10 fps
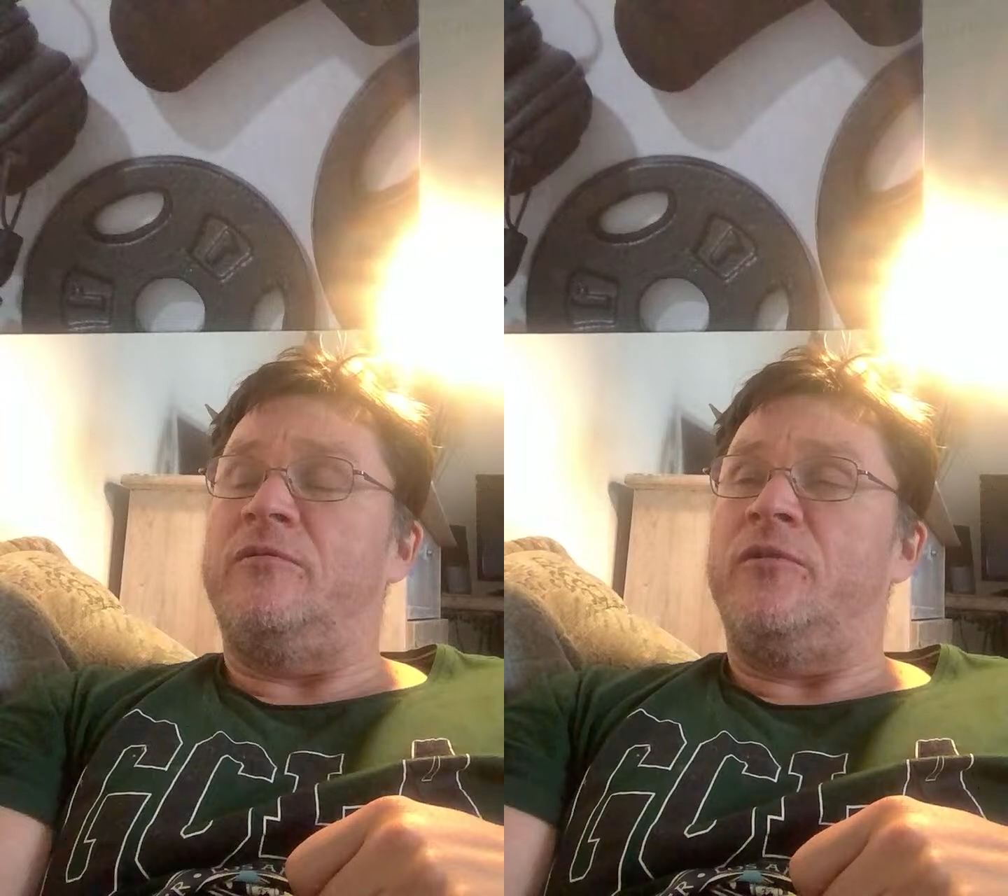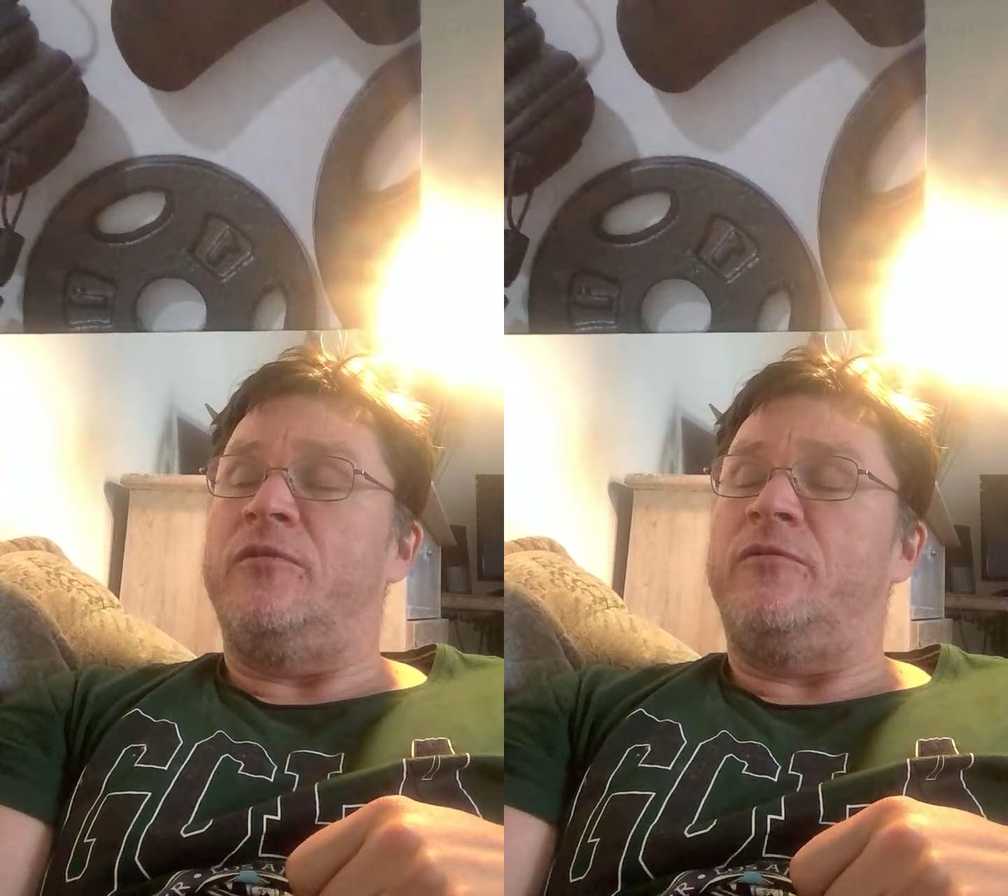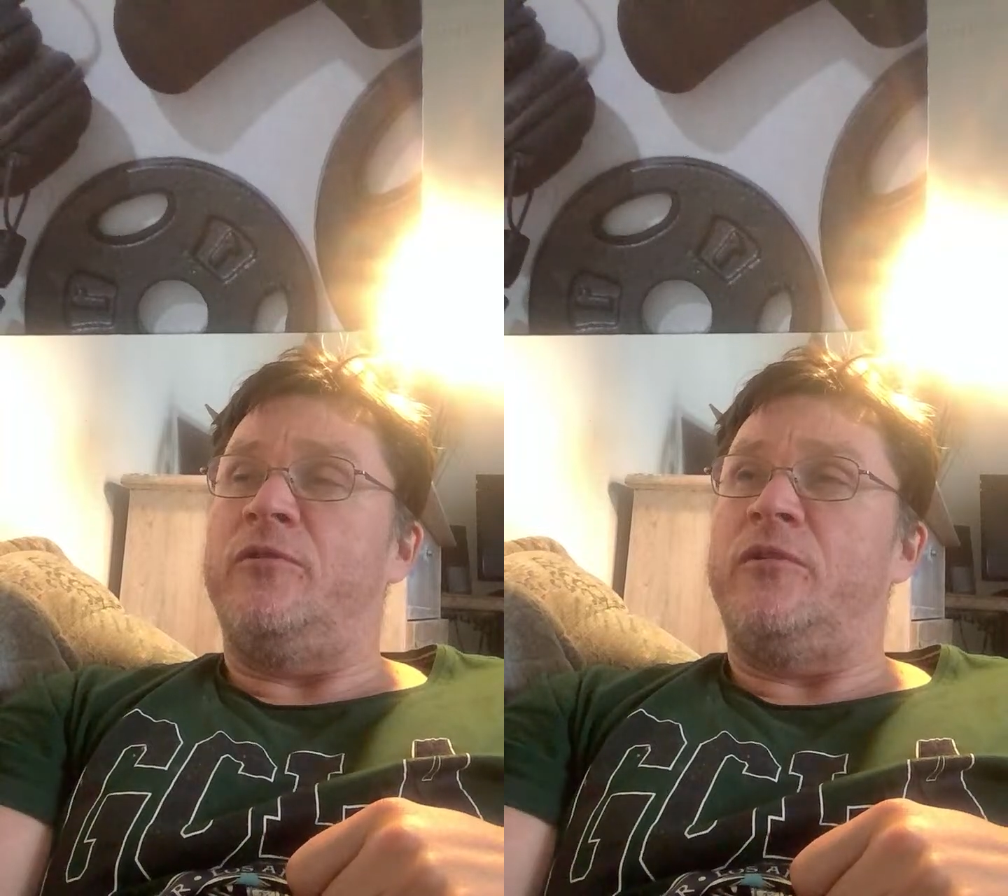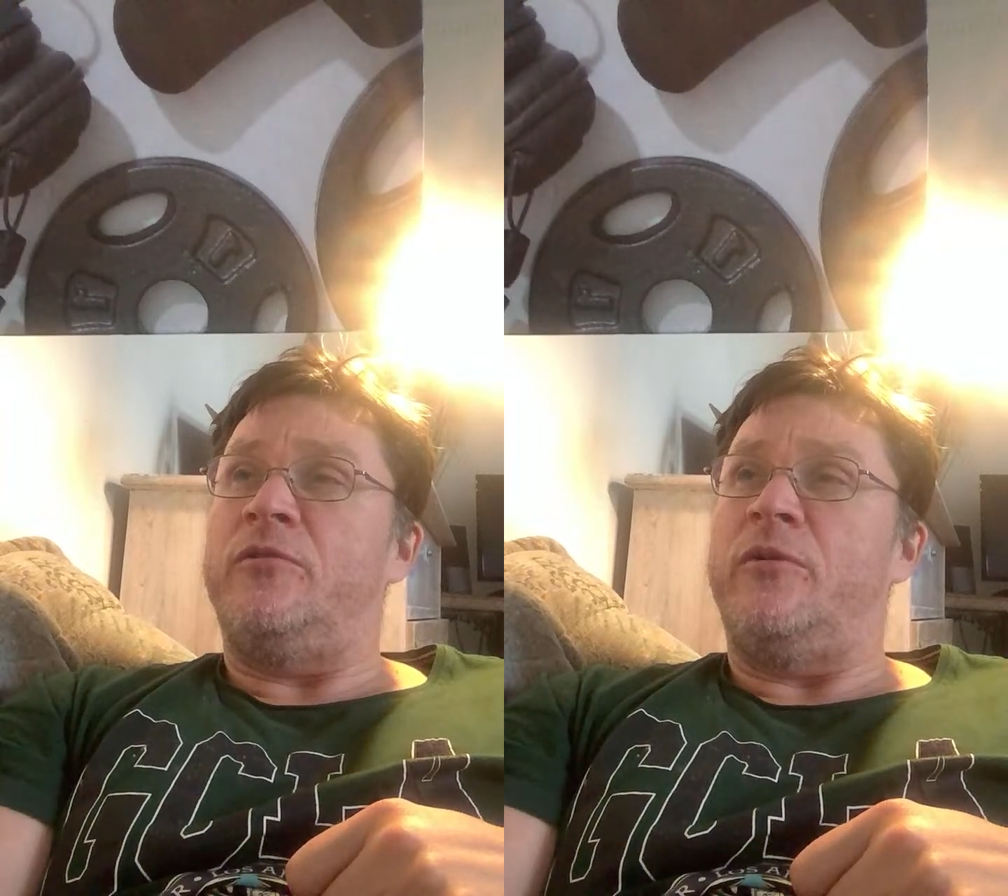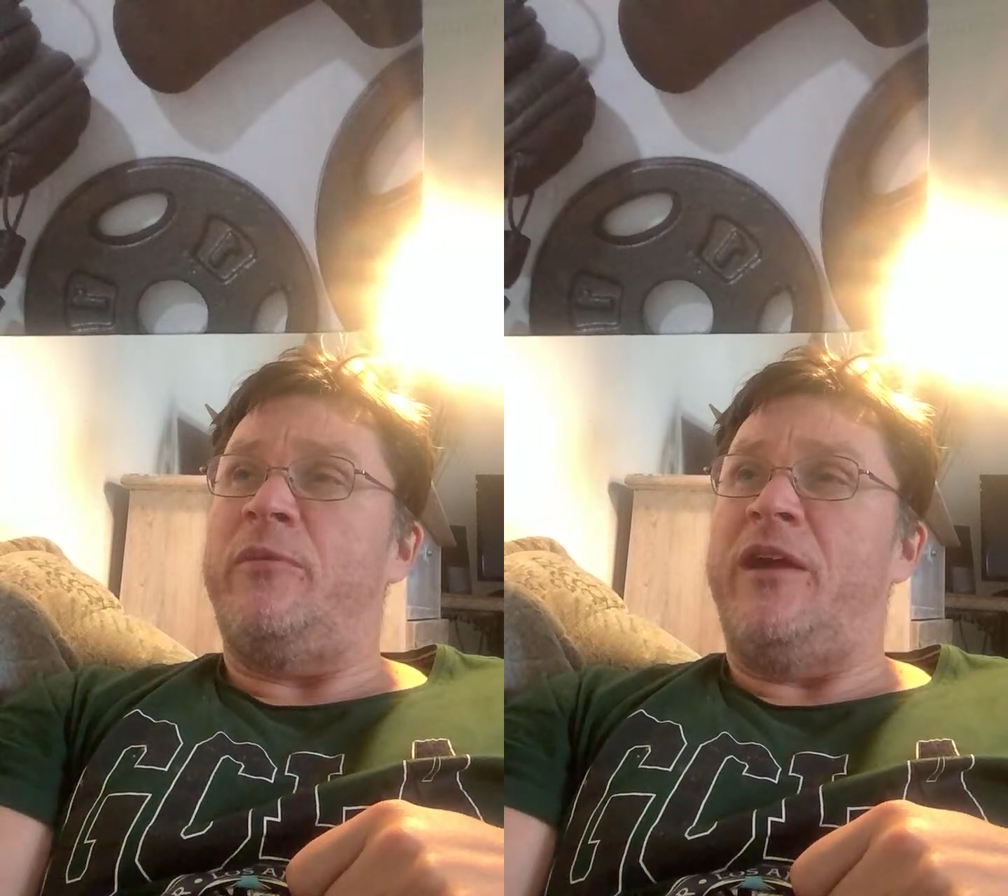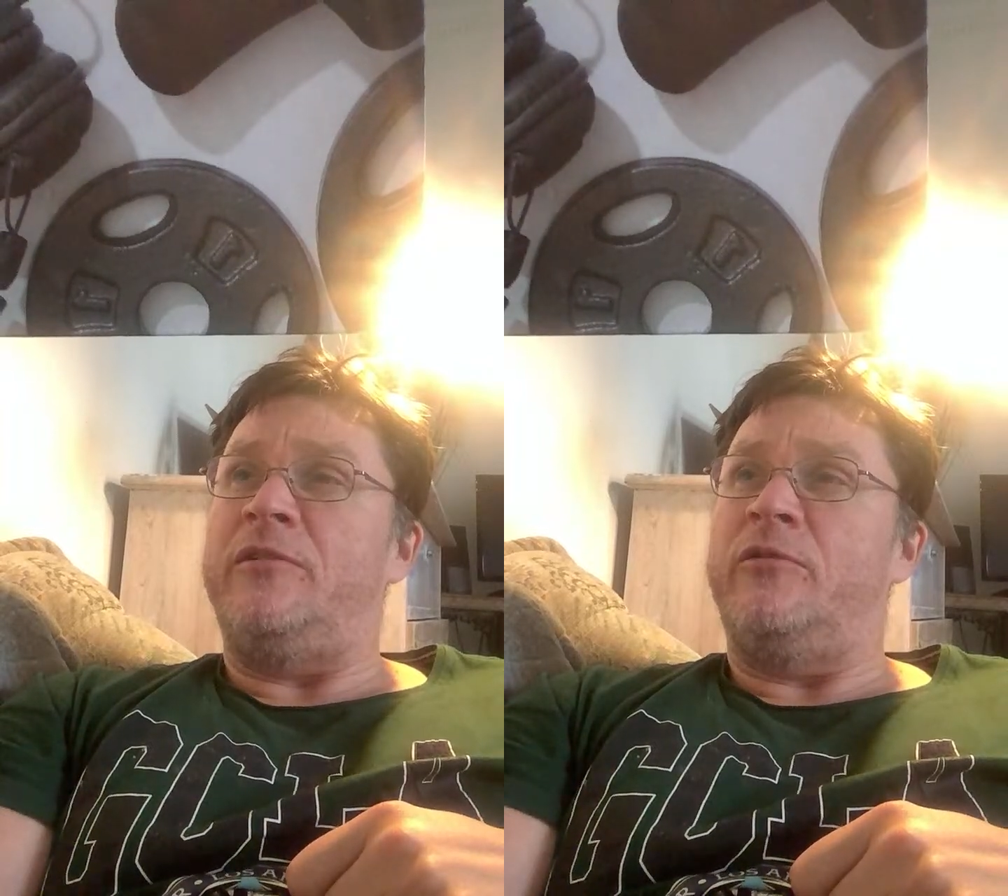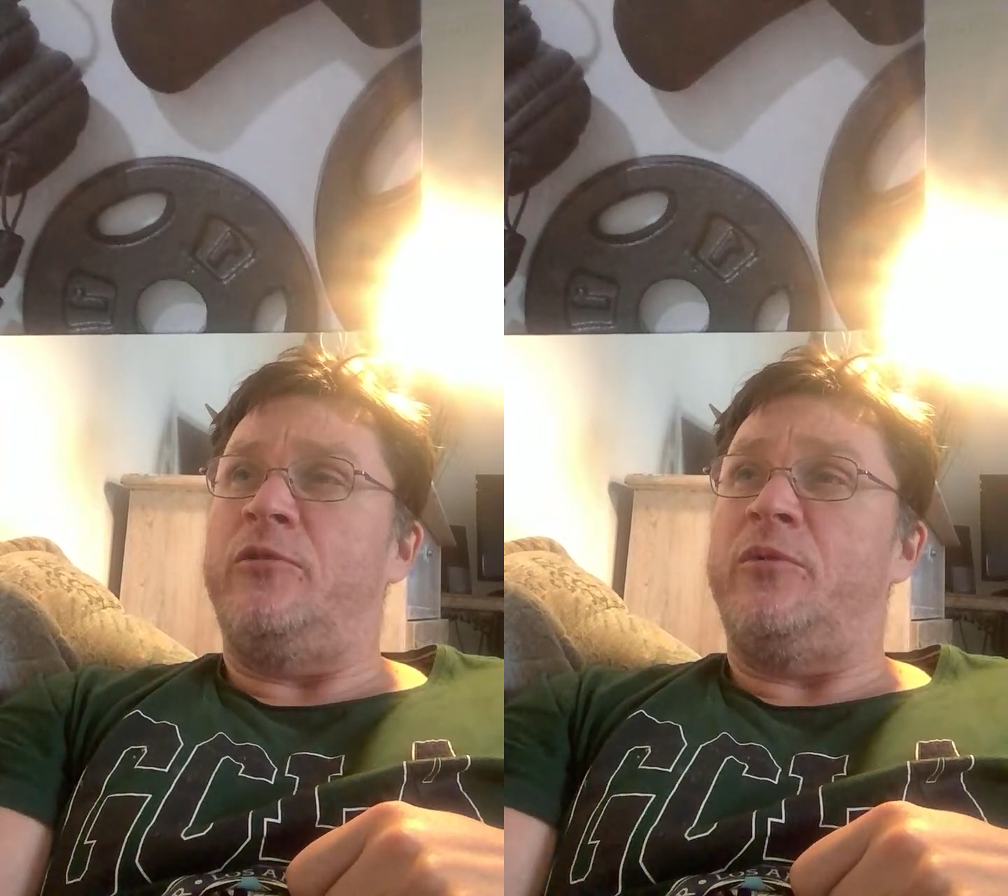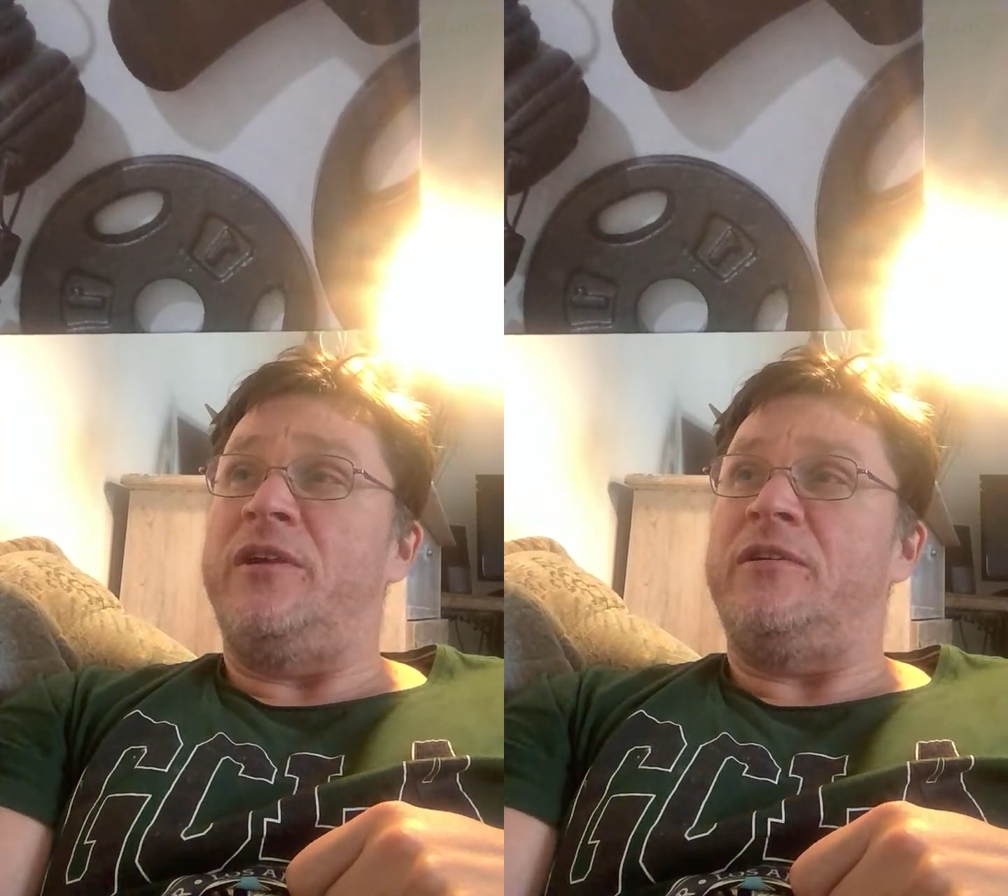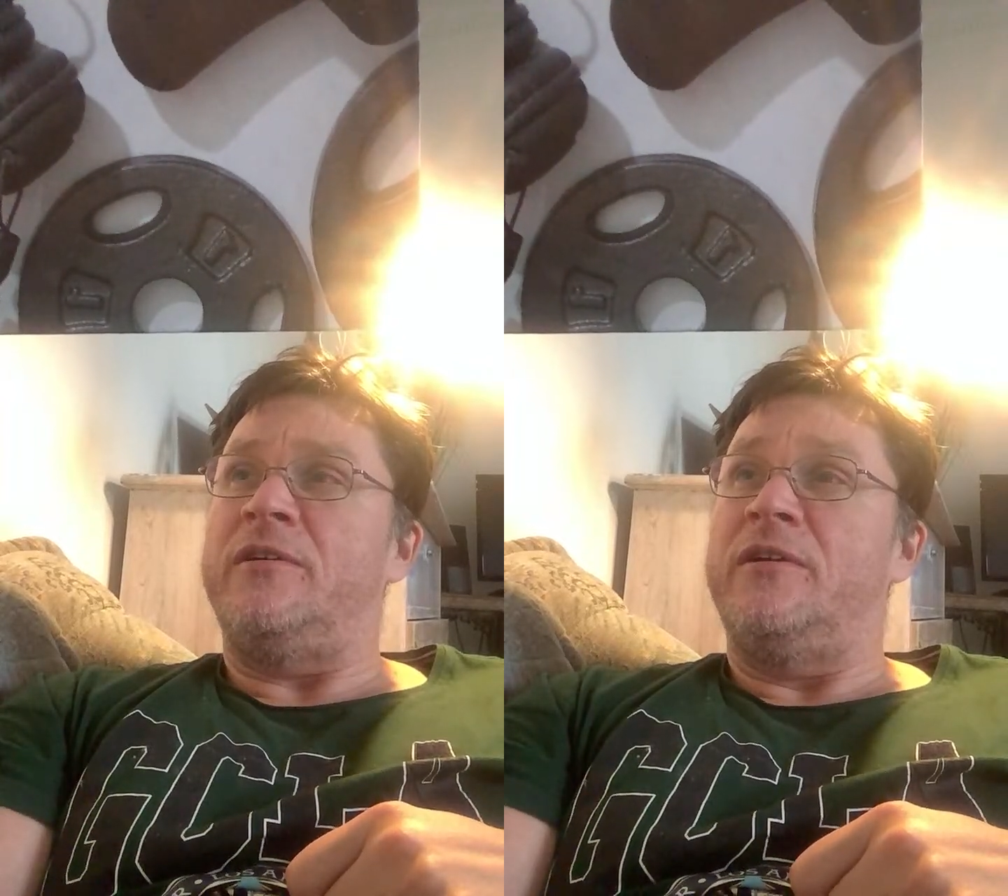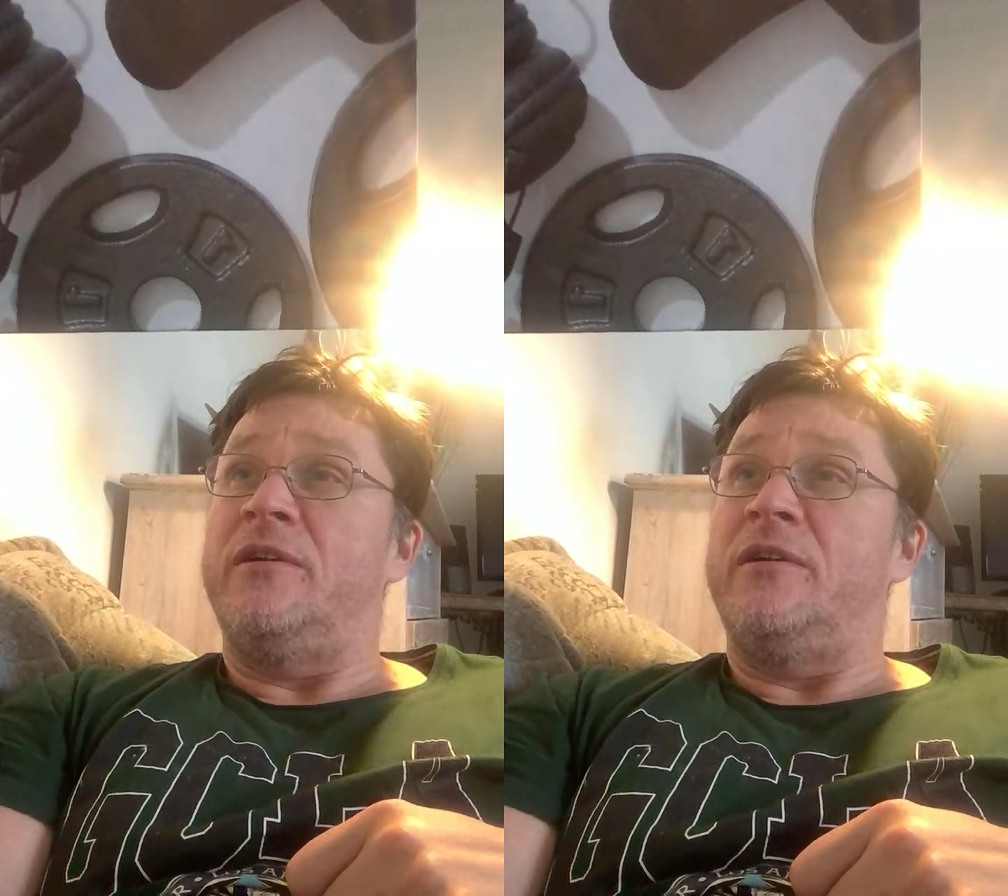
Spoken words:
for the remainder of the week.